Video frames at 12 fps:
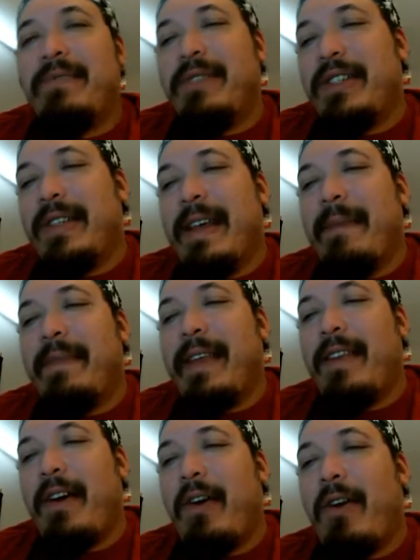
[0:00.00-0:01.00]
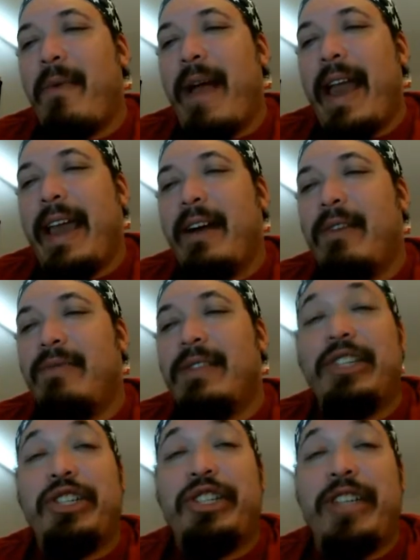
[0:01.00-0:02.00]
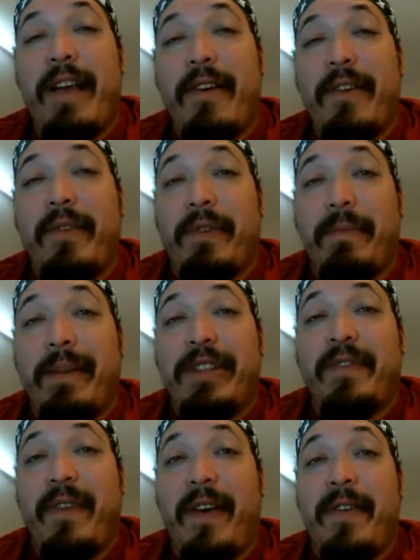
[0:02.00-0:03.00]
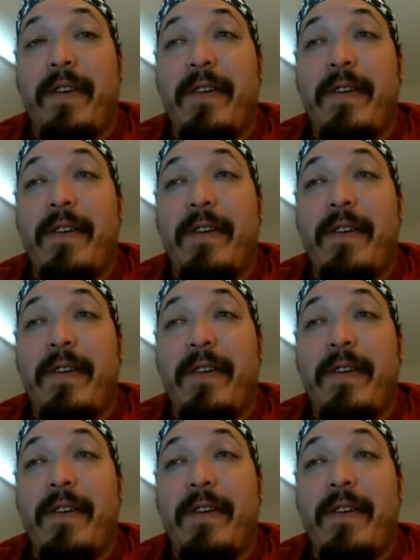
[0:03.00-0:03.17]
which is something the alt-right only shares with a bunch of other